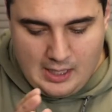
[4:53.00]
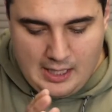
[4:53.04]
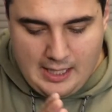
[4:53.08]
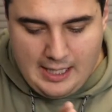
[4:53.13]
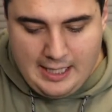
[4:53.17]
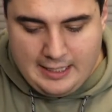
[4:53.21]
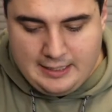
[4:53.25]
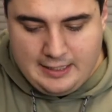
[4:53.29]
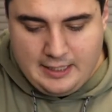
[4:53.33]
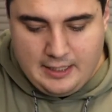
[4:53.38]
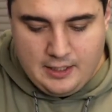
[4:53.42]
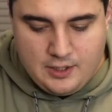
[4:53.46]

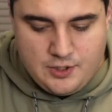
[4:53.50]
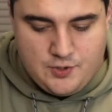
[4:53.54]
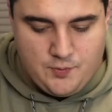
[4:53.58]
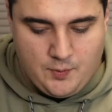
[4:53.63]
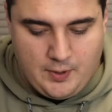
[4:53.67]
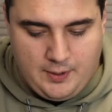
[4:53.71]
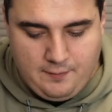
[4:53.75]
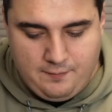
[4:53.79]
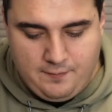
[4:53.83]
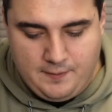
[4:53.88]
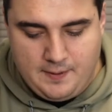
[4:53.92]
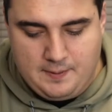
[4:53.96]
And here's
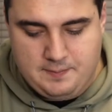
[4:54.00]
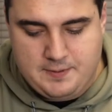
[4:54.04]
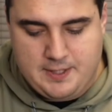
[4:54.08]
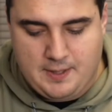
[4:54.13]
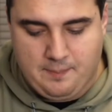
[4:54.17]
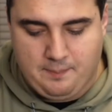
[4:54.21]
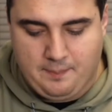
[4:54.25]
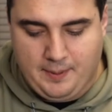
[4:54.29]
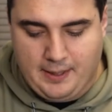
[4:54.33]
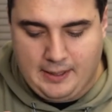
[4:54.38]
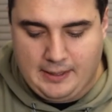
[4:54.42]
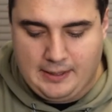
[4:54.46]
where he flips
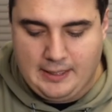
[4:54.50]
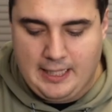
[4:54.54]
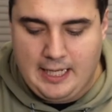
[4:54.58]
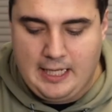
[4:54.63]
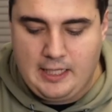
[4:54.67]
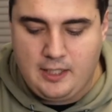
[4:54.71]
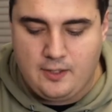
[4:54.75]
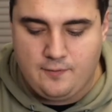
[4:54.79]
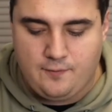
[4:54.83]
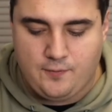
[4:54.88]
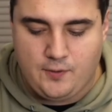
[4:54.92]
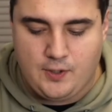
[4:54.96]
it. But
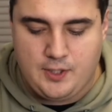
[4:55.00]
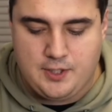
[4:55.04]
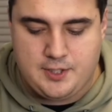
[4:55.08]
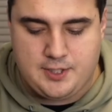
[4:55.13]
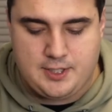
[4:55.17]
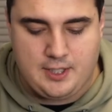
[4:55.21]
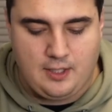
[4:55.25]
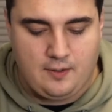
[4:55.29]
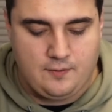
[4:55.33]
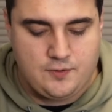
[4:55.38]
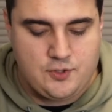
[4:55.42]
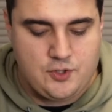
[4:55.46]
lay for
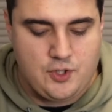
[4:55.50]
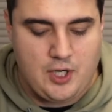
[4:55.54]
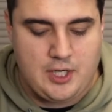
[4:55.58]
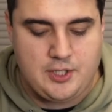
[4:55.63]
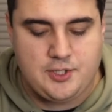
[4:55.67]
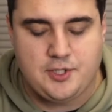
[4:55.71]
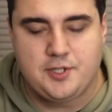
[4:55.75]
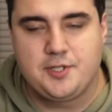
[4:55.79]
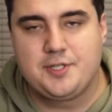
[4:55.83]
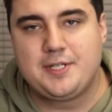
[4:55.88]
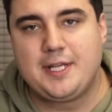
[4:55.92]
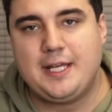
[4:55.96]
yourselves
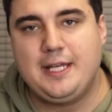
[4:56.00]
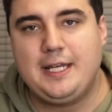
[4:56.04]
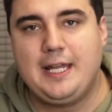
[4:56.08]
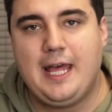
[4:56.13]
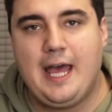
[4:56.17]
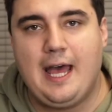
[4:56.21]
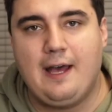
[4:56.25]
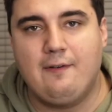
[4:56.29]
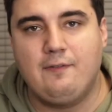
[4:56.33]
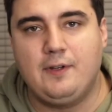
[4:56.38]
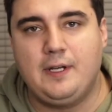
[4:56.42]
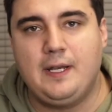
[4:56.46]
treasures in
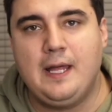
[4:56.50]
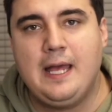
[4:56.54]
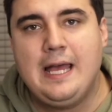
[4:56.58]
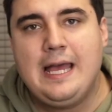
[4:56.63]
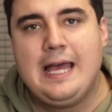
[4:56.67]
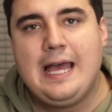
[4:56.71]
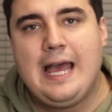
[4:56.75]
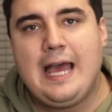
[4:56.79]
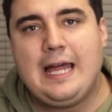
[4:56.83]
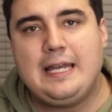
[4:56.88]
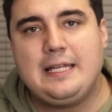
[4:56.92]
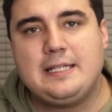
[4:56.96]
heaven.
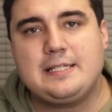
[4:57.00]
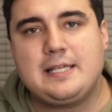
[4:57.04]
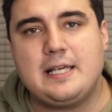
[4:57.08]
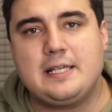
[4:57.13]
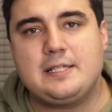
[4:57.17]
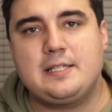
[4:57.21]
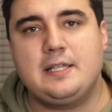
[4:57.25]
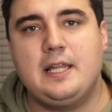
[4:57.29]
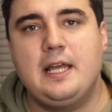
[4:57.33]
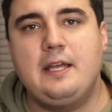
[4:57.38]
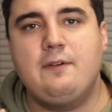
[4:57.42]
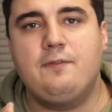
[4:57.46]
And he
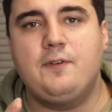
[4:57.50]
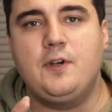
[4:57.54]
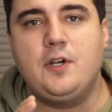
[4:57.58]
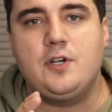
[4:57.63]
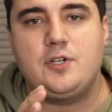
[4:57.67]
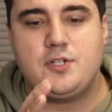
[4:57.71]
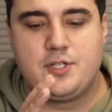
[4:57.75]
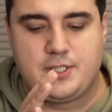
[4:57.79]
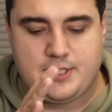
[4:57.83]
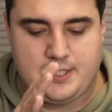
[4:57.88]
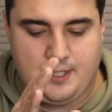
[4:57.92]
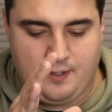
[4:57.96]
says, lay for
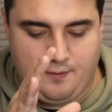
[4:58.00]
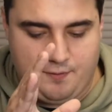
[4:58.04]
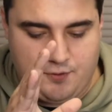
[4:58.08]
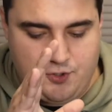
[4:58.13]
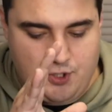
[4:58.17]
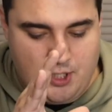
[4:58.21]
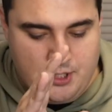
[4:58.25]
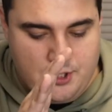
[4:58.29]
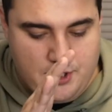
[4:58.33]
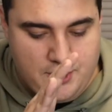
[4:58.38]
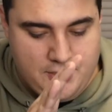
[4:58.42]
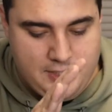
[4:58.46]
yourself
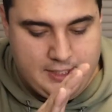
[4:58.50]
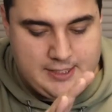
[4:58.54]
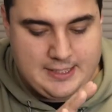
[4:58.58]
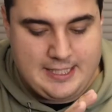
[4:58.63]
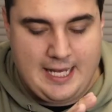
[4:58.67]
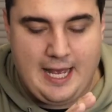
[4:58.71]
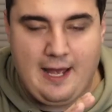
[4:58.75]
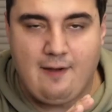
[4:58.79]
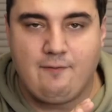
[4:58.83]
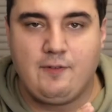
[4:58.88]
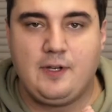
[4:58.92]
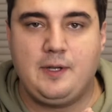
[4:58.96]
treasures in
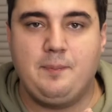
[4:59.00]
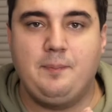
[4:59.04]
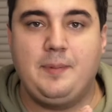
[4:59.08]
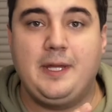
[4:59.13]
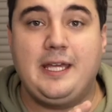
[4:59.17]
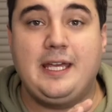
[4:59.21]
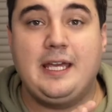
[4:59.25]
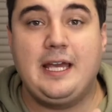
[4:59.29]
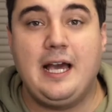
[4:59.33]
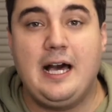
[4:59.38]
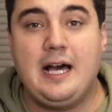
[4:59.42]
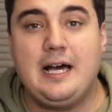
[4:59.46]
heaven,
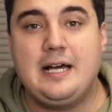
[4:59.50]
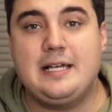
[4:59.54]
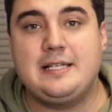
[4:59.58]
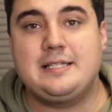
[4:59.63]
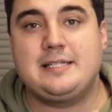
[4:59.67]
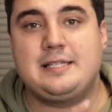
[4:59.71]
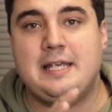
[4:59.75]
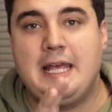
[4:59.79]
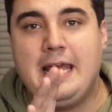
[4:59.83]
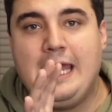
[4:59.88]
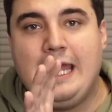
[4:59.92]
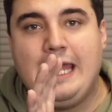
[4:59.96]

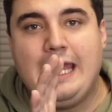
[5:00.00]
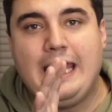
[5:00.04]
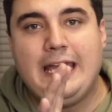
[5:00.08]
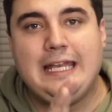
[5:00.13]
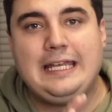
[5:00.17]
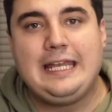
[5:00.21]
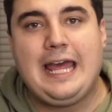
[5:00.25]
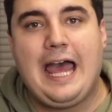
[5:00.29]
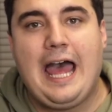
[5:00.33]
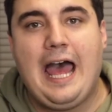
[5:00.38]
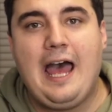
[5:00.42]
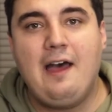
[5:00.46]
because
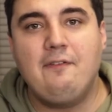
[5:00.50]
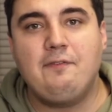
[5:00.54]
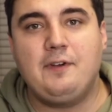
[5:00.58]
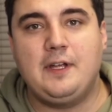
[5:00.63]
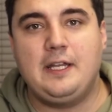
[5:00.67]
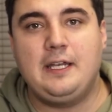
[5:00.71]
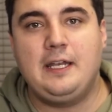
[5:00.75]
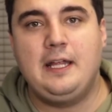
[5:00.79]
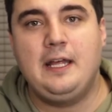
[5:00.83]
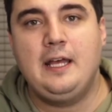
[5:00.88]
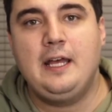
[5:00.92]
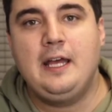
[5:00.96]
in
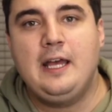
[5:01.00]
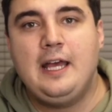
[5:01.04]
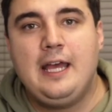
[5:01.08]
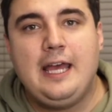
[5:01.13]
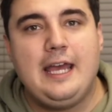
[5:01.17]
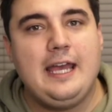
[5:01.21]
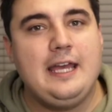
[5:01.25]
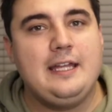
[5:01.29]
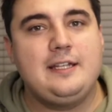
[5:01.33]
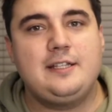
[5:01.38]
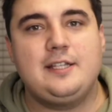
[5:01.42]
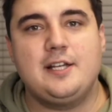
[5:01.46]
heaven,
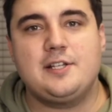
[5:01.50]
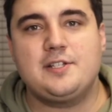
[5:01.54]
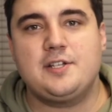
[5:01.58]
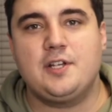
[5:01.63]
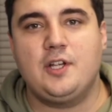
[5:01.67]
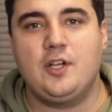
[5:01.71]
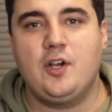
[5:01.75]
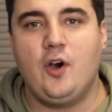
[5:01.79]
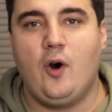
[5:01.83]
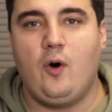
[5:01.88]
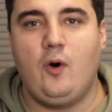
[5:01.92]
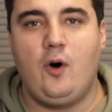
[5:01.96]
it
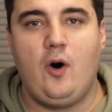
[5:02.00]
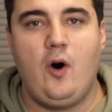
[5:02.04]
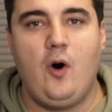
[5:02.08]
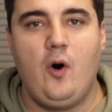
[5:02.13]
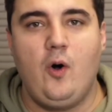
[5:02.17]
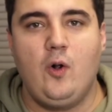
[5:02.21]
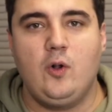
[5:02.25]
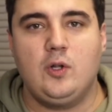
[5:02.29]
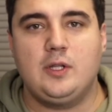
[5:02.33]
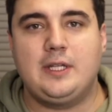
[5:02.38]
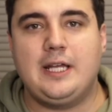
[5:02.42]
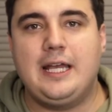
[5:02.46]
doesn't go
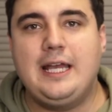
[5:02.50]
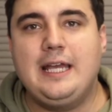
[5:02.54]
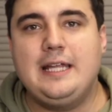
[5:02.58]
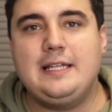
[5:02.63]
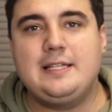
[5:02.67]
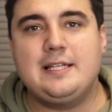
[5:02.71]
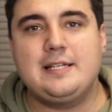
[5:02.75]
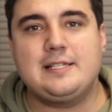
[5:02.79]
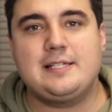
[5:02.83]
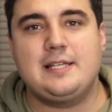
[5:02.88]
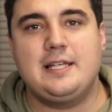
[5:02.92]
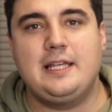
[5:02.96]
old.
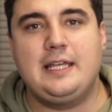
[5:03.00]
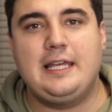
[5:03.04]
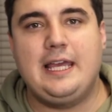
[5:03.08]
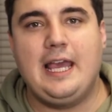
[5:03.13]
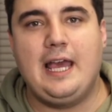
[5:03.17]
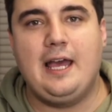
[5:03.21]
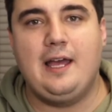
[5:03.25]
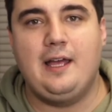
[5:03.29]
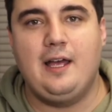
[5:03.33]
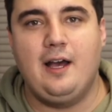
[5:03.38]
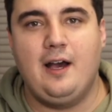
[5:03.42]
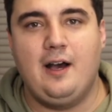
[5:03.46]
It doesn't
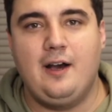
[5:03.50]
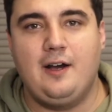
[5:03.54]
get